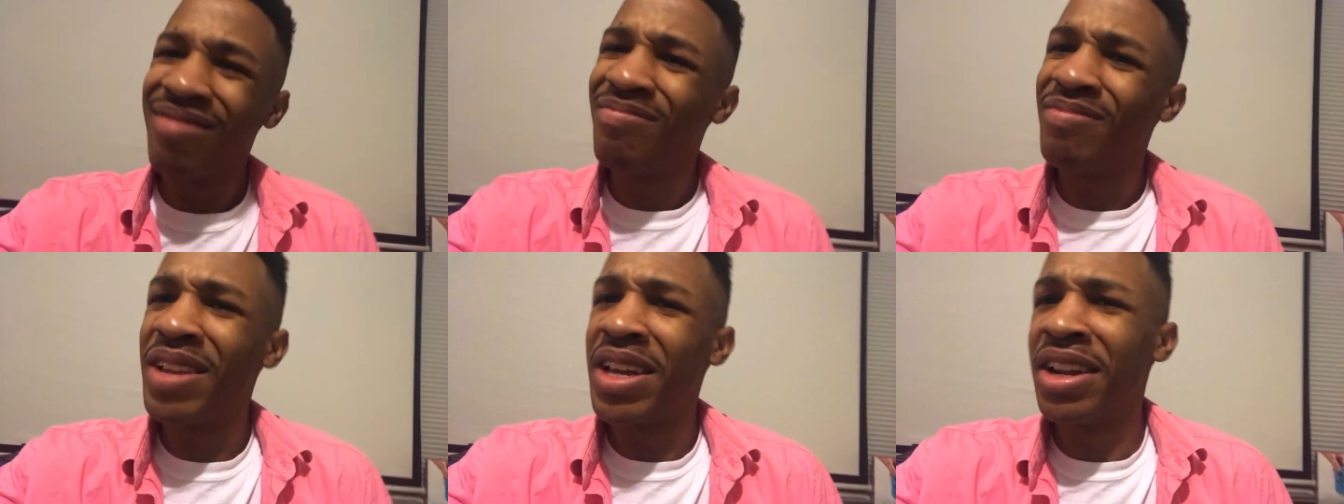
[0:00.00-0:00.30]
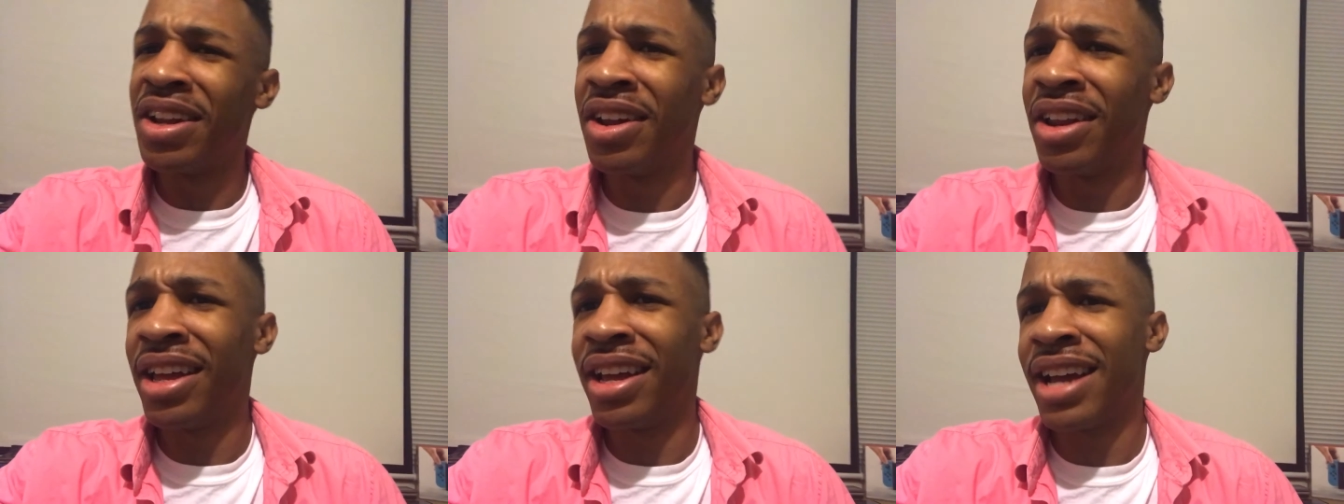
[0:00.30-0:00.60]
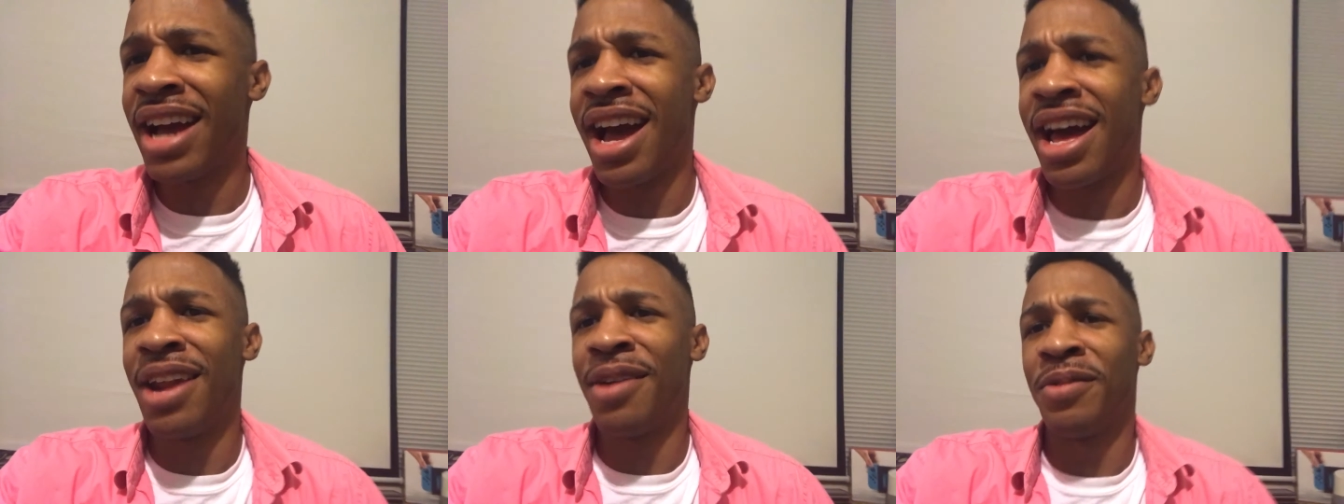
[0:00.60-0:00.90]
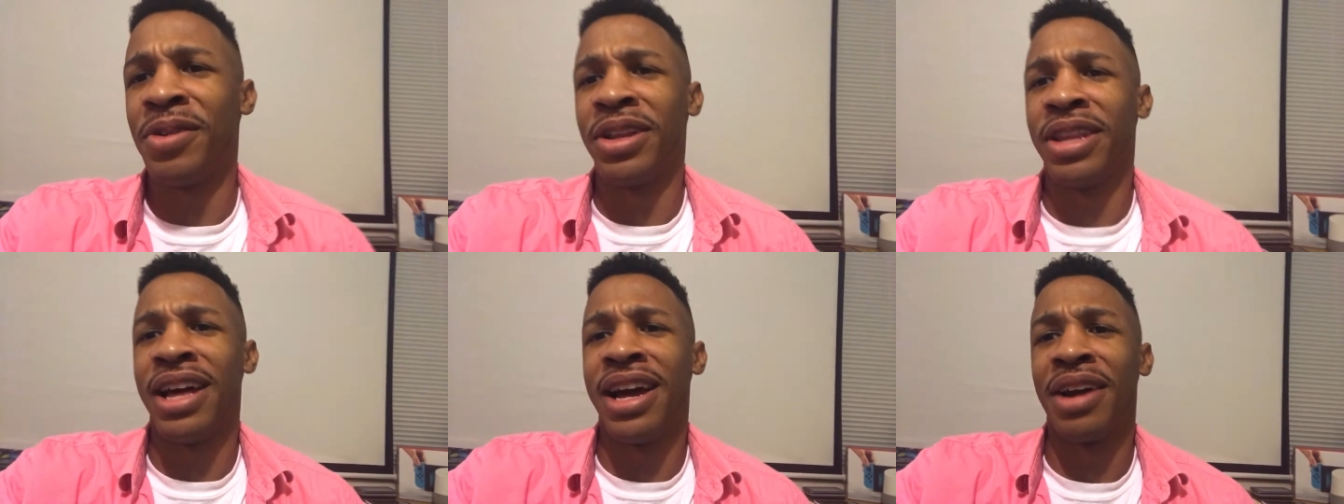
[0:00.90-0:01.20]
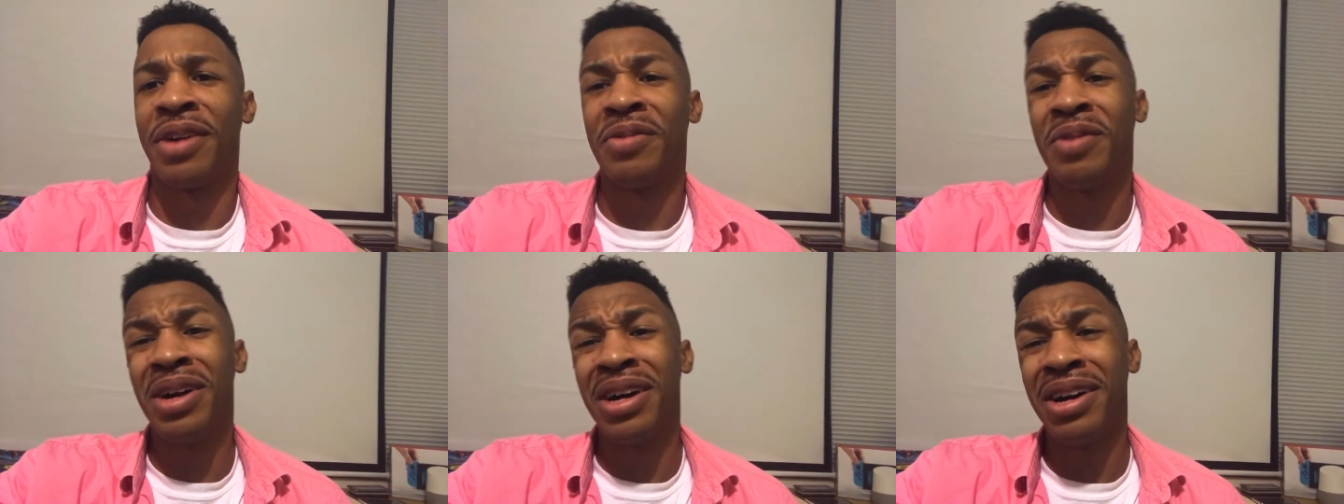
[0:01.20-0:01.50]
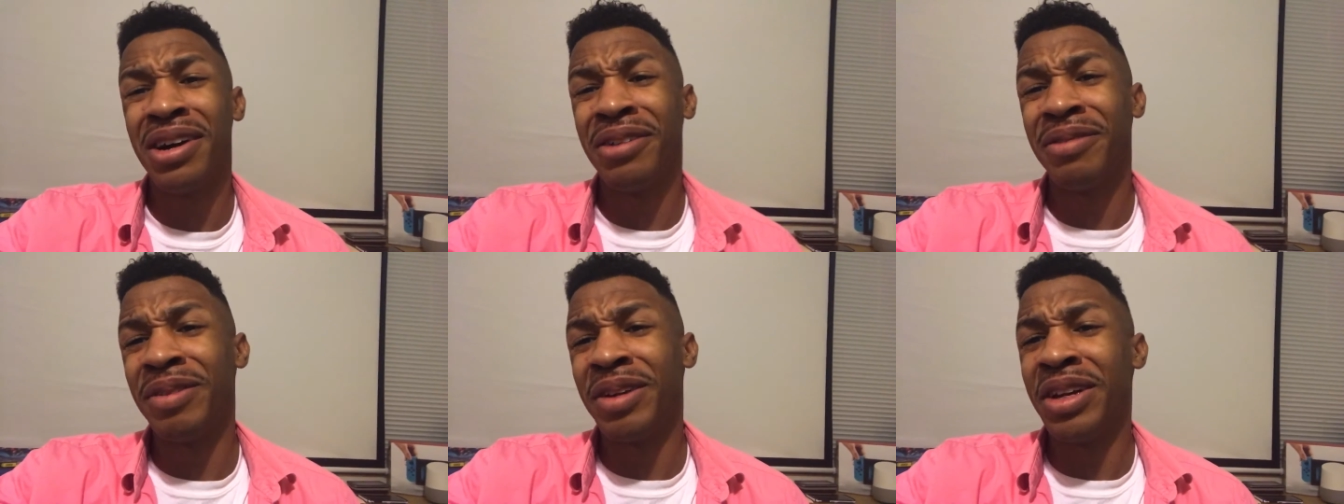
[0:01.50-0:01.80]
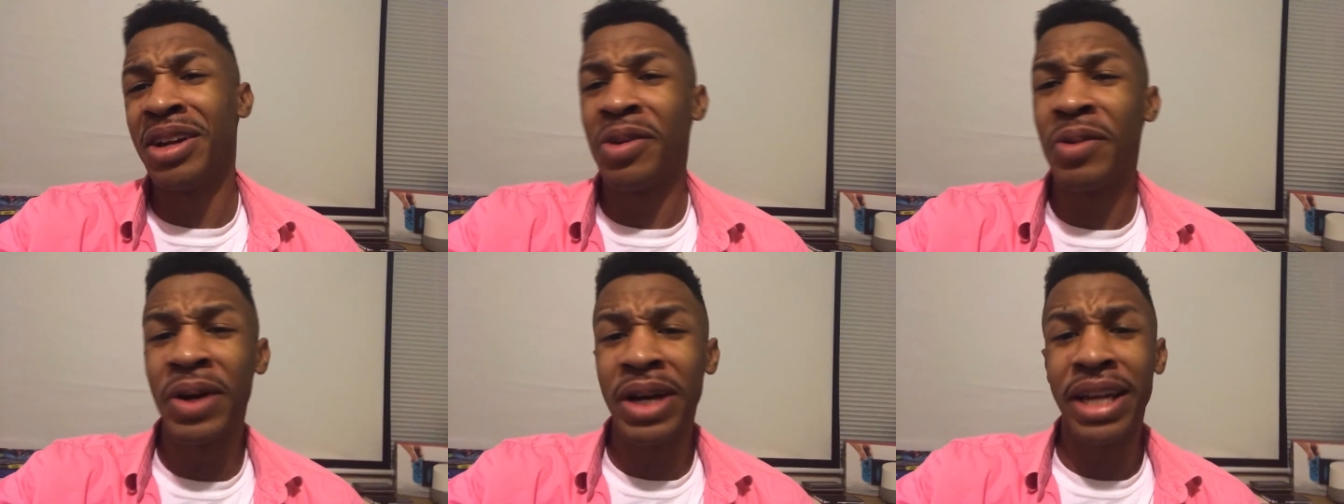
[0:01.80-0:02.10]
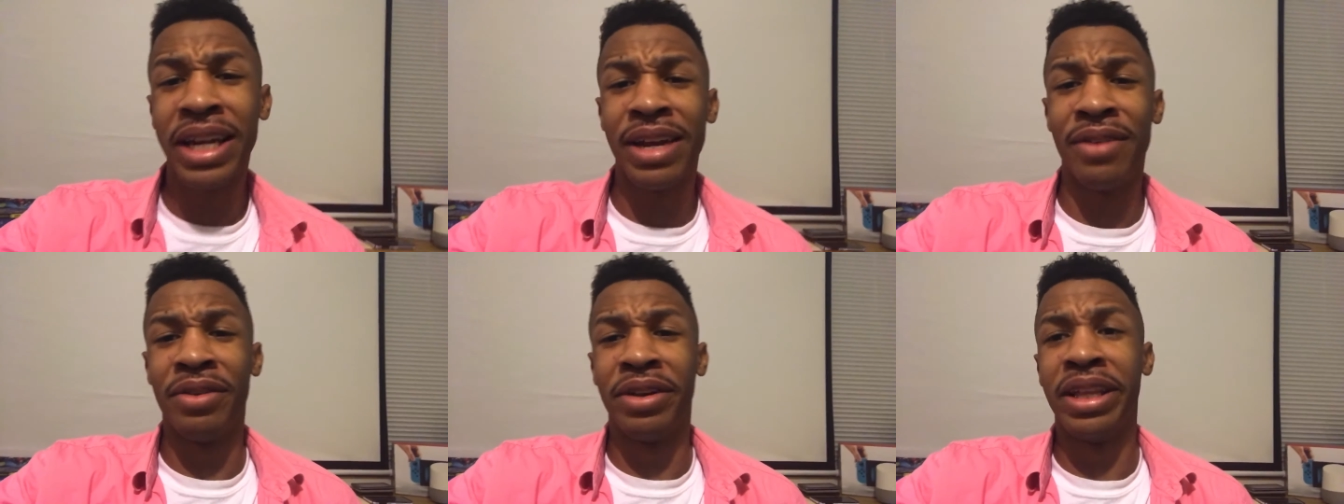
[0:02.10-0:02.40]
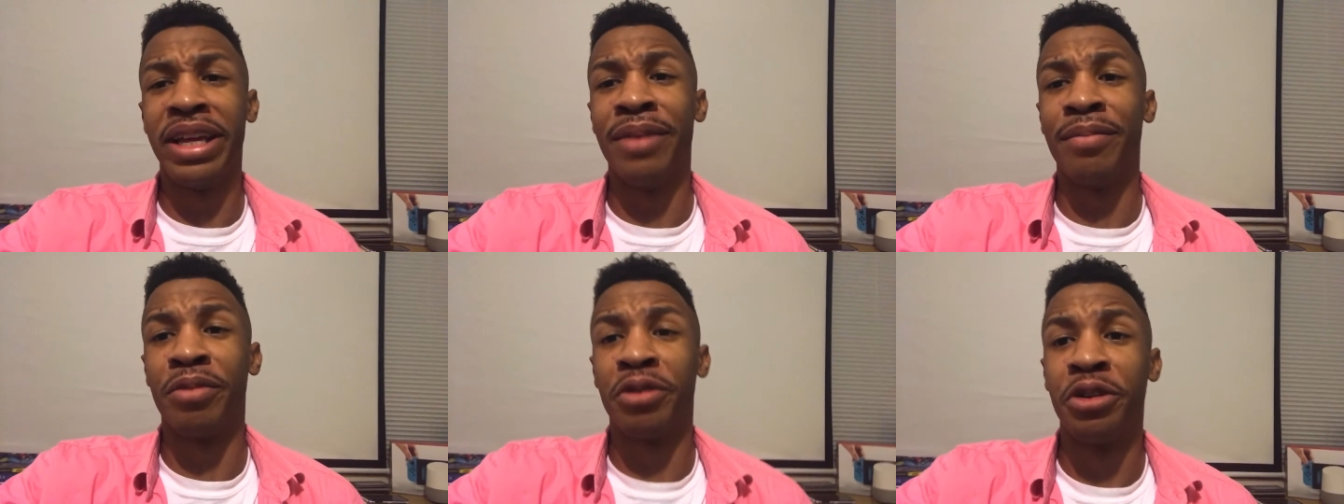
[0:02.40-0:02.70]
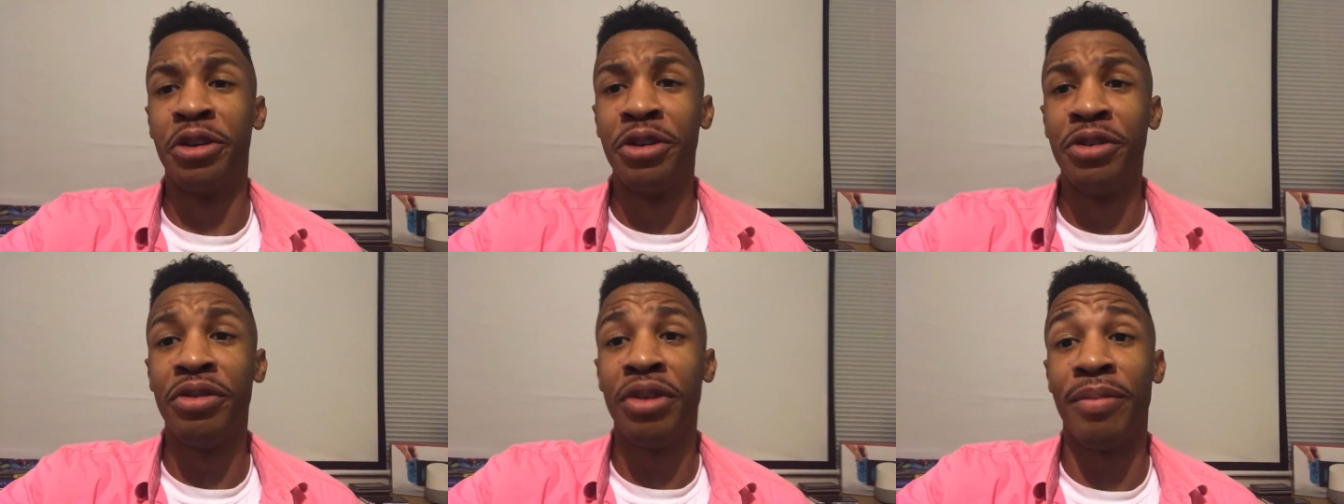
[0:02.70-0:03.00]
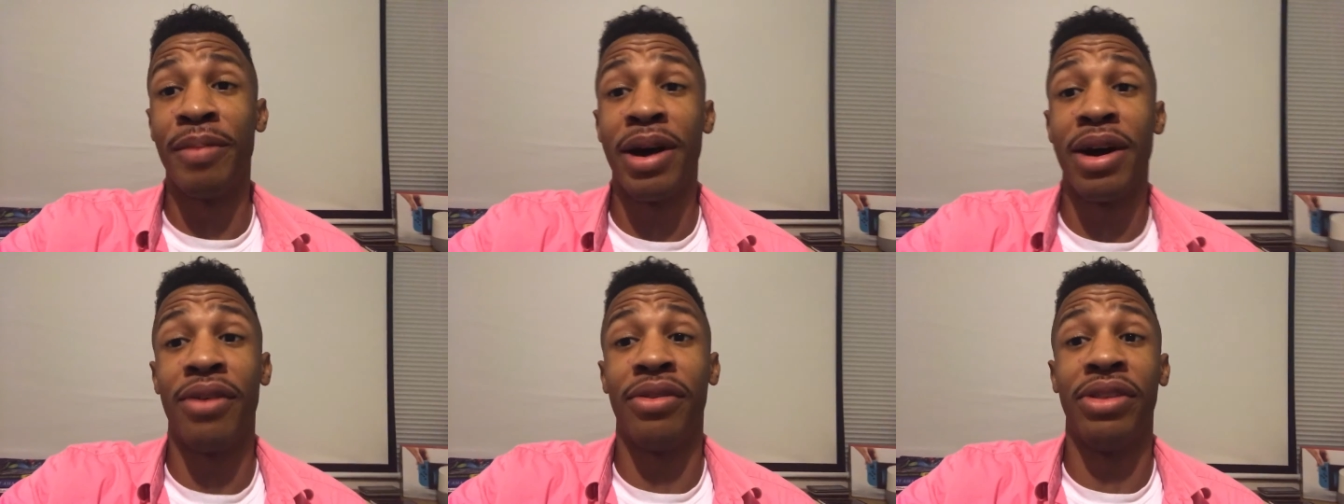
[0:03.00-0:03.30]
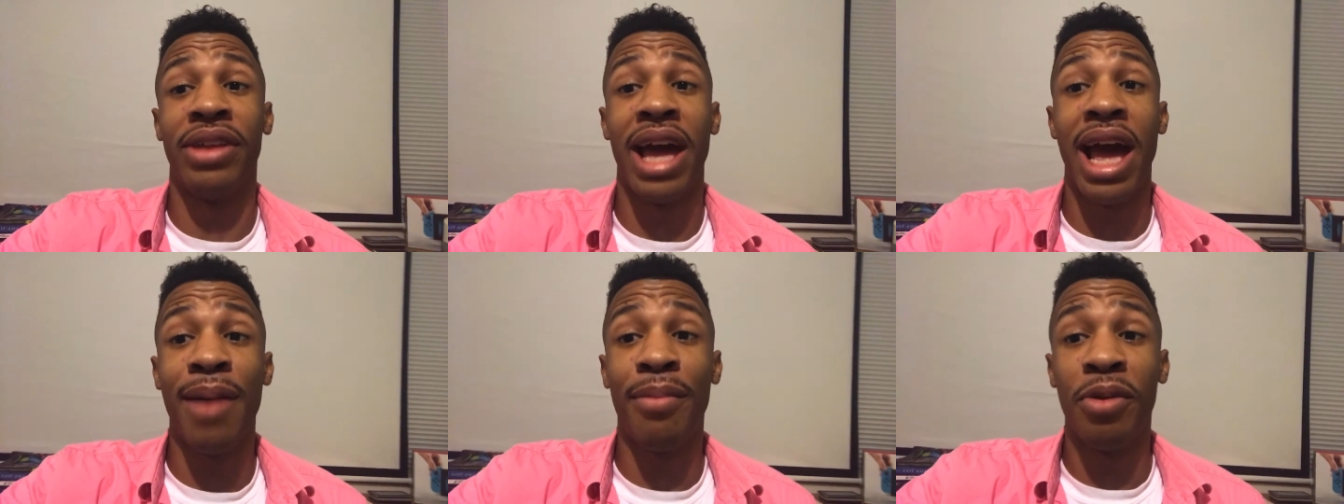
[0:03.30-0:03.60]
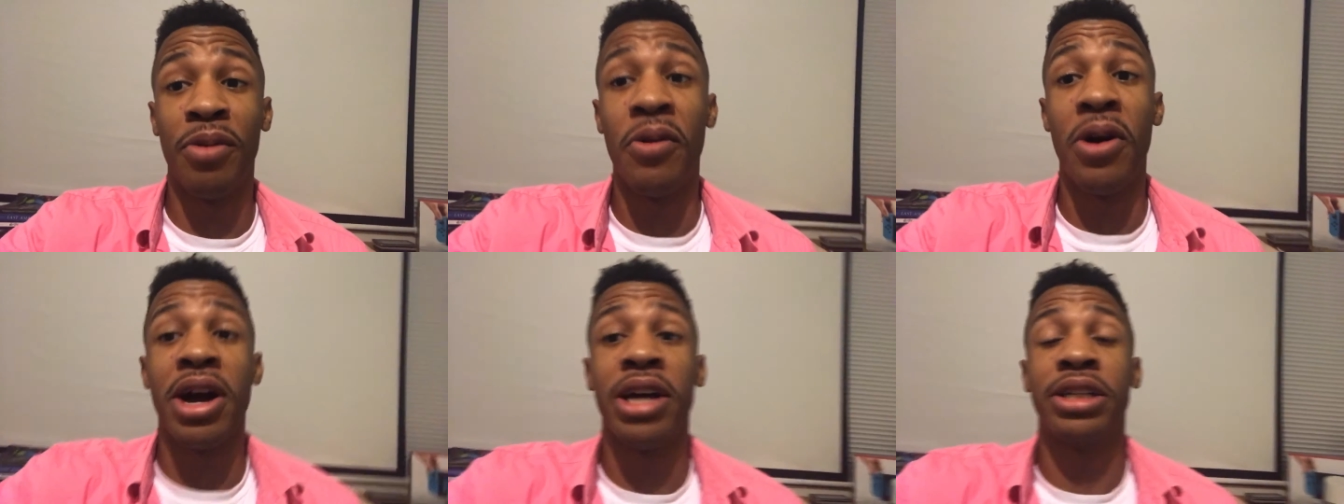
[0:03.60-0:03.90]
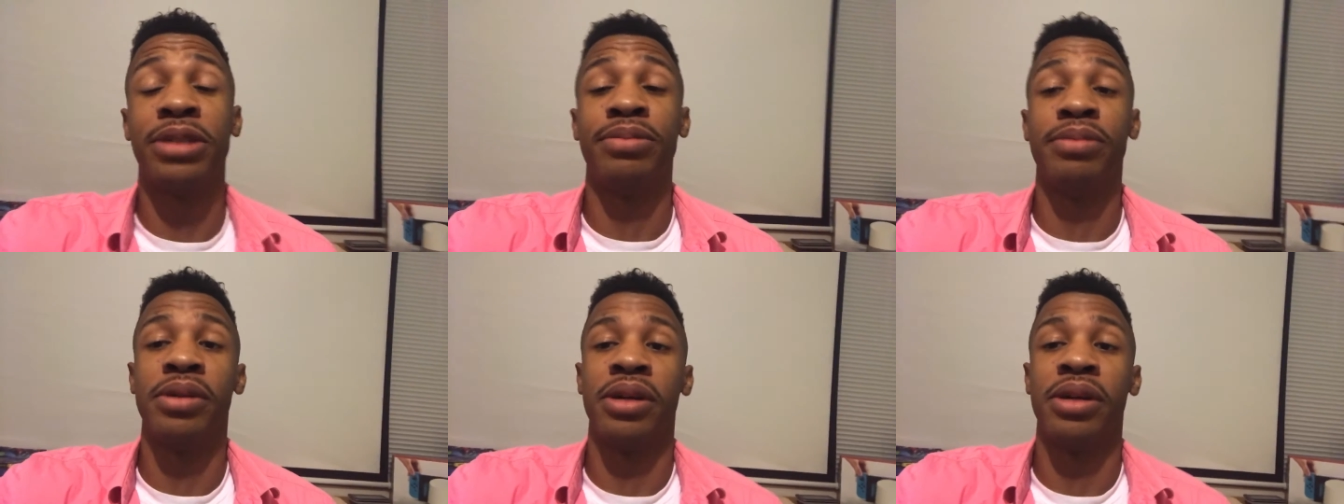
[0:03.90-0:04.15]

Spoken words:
kind of were like, well, what could they really improve about the Apple Watch?